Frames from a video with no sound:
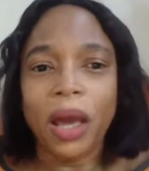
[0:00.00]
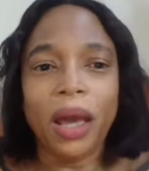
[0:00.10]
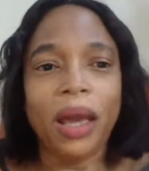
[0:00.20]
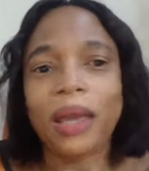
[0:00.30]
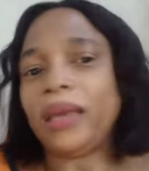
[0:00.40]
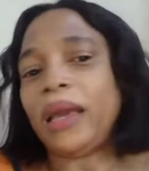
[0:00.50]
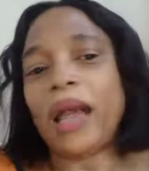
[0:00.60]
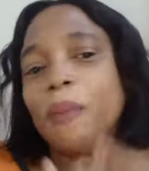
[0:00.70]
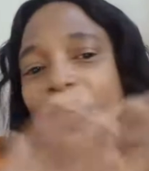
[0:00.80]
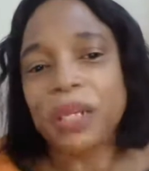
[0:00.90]
I
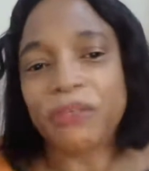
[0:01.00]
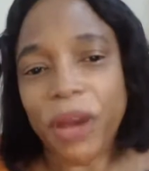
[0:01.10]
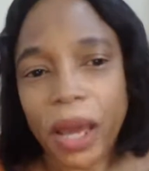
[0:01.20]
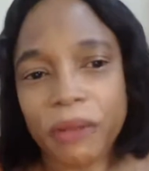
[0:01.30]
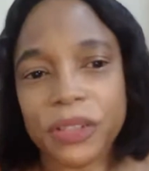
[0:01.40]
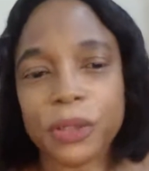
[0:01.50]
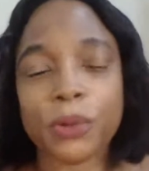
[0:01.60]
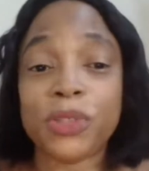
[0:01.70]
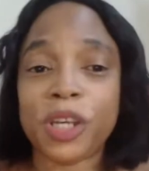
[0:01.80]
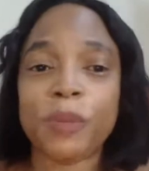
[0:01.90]
can't believe I have
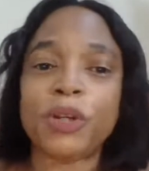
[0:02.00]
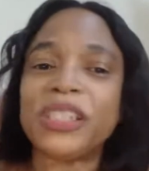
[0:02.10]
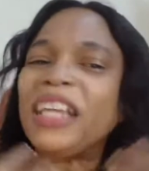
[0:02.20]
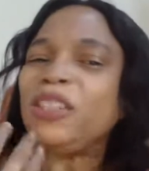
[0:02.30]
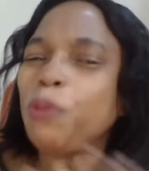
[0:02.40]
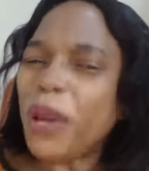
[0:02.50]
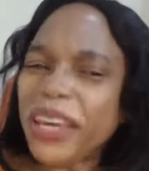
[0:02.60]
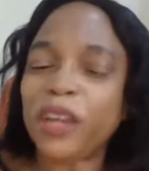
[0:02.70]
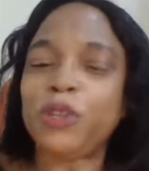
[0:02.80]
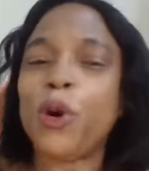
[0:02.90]
sickle cell, because at the
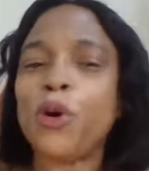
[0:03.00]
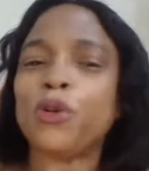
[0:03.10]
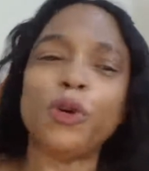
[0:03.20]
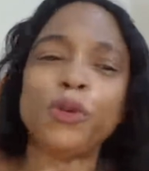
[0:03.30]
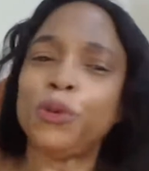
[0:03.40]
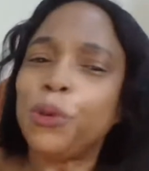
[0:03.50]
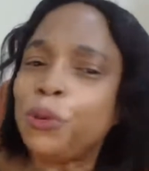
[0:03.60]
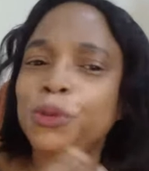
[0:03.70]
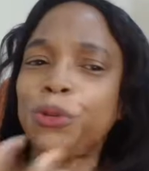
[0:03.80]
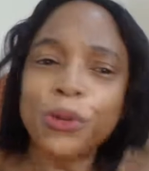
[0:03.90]
when you're young, you
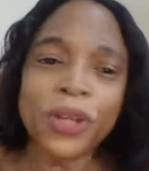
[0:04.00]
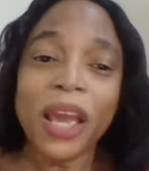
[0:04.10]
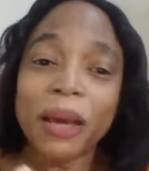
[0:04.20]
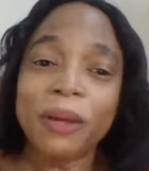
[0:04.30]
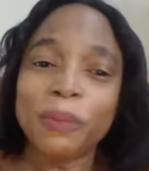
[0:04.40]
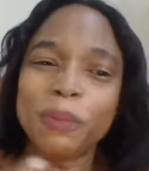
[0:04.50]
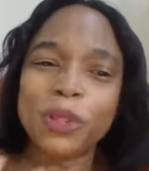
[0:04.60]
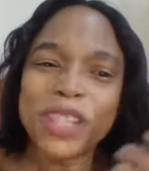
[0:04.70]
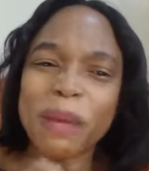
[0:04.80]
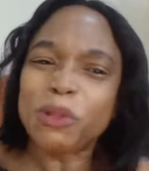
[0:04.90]
don't
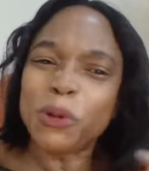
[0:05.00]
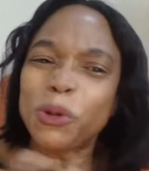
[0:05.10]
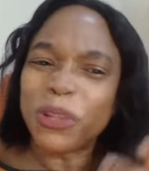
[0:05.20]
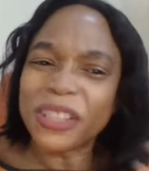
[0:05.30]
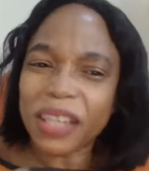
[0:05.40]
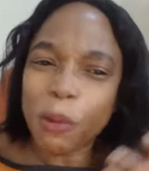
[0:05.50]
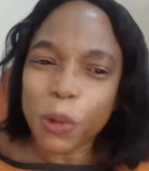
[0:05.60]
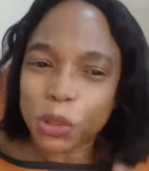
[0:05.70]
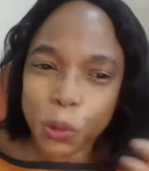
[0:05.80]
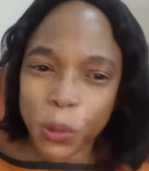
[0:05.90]
most times you don't understand
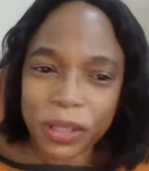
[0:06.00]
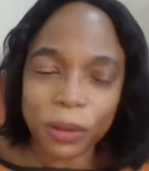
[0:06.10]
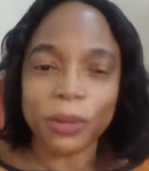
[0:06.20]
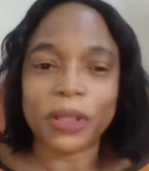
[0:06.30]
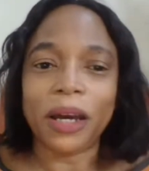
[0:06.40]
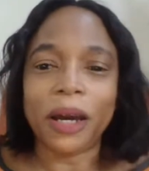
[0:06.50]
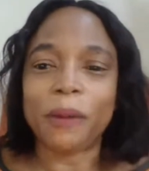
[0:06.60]
what's going on.